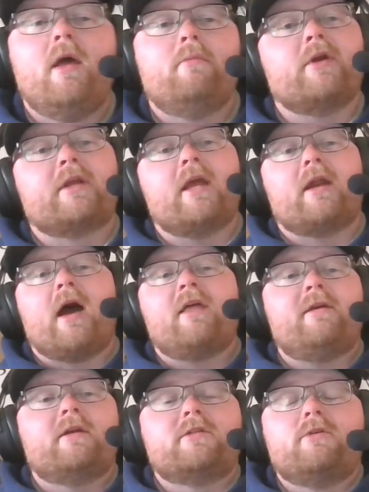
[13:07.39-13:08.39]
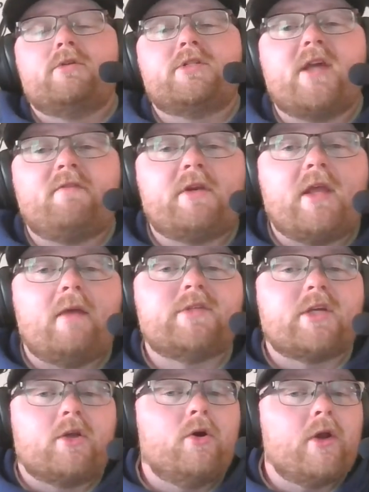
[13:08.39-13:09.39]
But again, I think it's going 7 games.
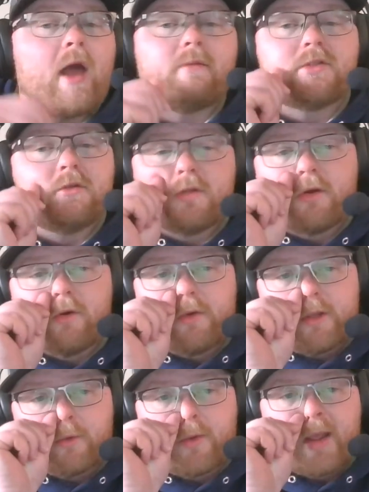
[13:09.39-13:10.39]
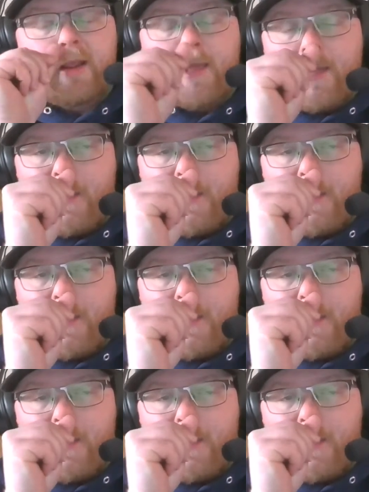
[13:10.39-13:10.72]
It could absolutely go either way.